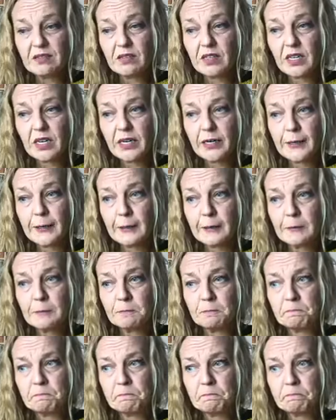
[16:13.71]

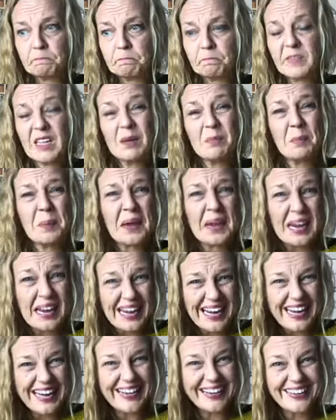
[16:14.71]
that
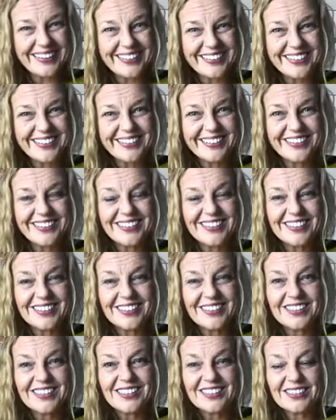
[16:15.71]
pain.
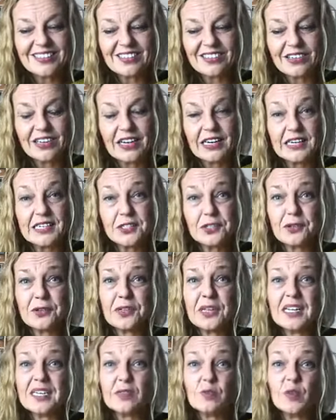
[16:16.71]
Okay, so
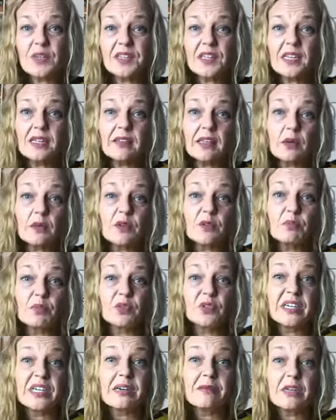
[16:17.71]
that's one thing, like with
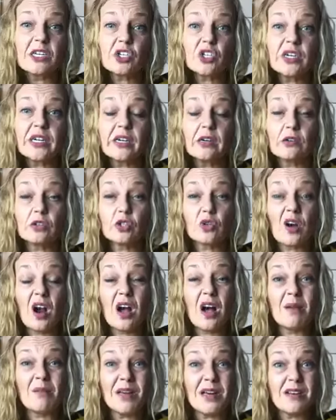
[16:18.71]
Maria mentioning her
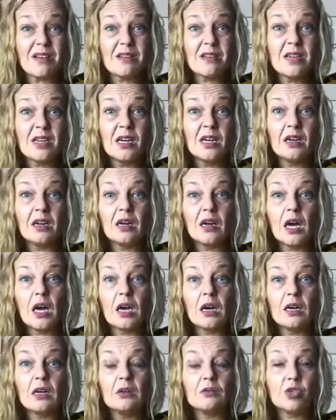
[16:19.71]

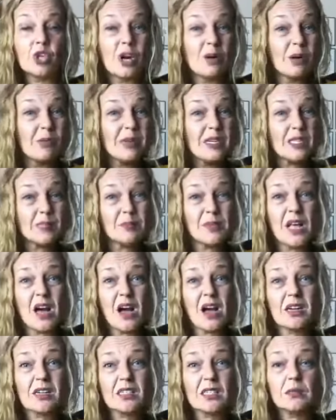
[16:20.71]
trauma-based
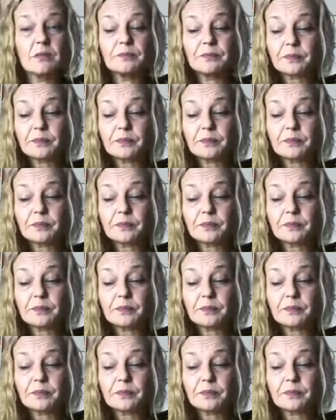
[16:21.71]
blocks.